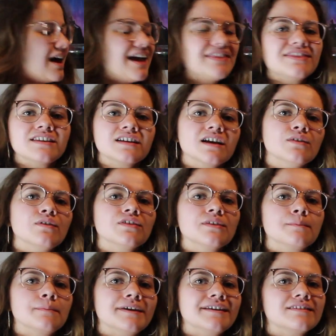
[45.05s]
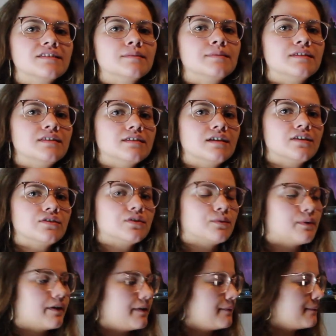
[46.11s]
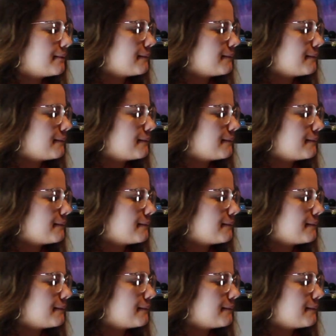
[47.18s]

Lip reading: I think I want the pig to be the other way.